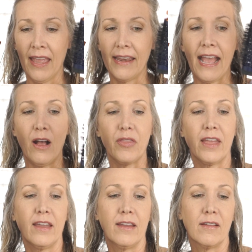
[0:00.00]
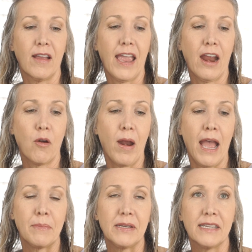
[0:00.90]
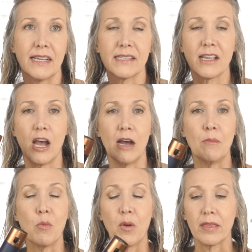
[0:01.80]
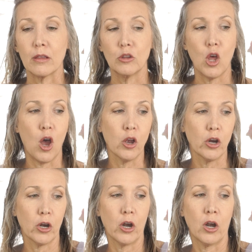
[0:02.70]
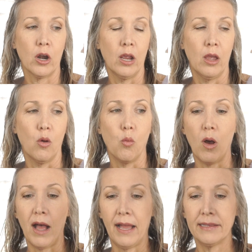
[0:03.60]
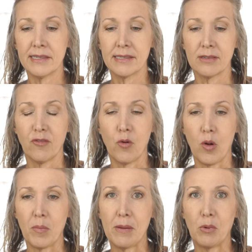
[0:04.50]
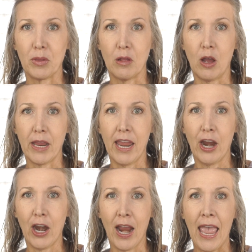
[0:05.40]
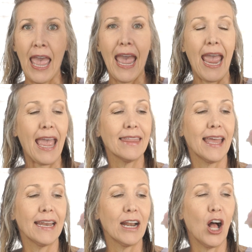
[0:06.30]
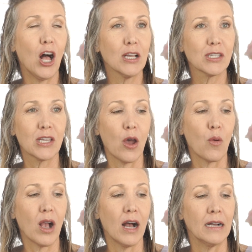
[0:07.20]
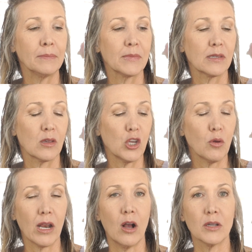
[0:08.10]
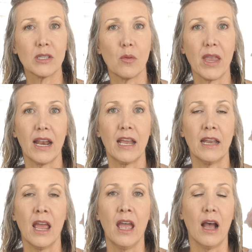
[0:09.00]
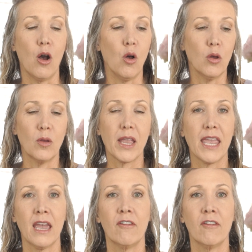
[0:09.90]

Now the Airwrap does come with longer wands for people with long hair, and then it also comes, you can also get it a whole kit